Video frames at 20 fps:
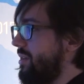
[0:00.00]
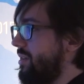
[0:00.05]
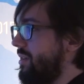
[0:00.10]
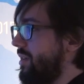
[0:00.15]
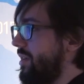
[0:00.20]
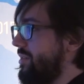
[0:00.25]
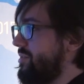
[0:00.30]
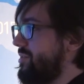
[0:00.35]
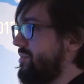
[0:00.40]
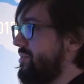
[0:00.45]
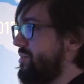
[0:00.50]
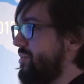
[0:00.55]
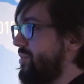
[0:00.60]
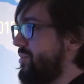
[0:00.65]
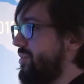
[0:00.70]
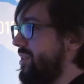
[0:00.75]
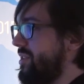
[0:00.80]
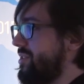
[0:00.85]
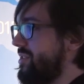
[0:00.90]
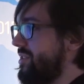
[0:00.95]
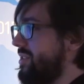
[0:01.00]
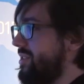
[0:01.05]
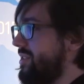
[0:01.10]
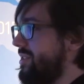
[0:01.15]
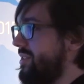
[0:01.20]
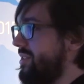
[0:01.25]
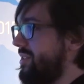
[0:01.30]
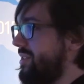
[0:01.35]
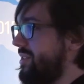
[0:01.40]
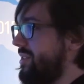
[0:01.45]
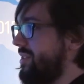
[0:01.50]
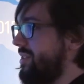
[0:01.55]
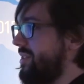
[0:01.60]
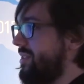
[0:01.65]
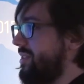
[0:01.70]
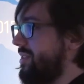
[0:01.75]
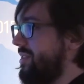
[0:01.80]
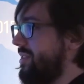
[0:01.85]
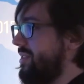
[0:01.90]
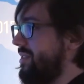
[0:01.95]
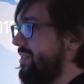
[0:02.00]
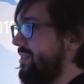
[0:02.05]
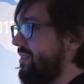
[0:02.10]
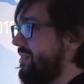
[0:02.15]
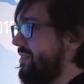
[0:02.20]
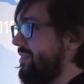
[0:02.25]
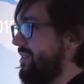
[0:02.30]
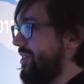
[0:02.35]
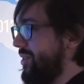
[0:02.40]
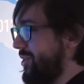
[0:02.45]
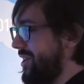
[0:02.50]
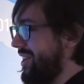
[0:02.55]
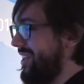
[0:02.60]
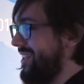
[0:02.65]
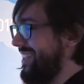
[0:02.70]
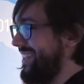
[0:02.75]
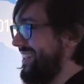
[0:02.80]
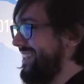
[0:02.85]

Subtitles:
answers your question. Yeah. Okay.